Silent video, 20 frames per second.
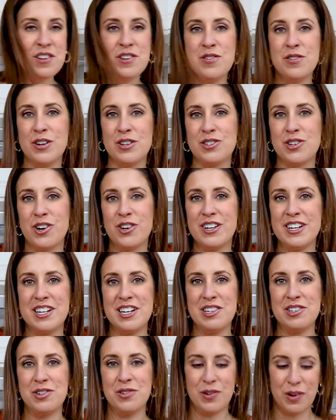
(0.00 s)
You can turn it
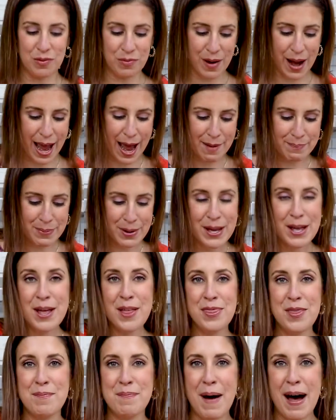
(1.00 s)
into a wrap.
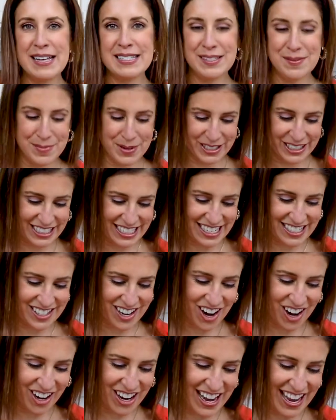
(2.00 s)
The possibilities
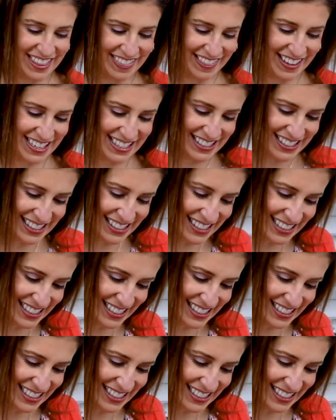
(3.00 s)
are endless.